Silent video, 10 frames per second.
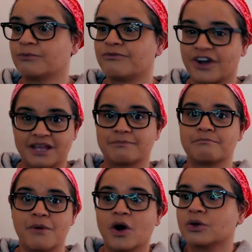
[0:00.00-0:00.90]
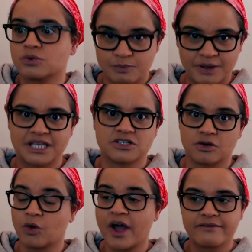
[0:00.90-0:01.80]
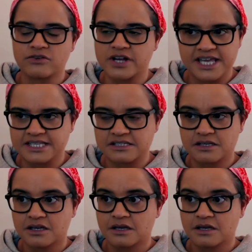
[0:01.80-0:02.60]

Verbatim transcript: fucking Miles Peter. Whatever it is.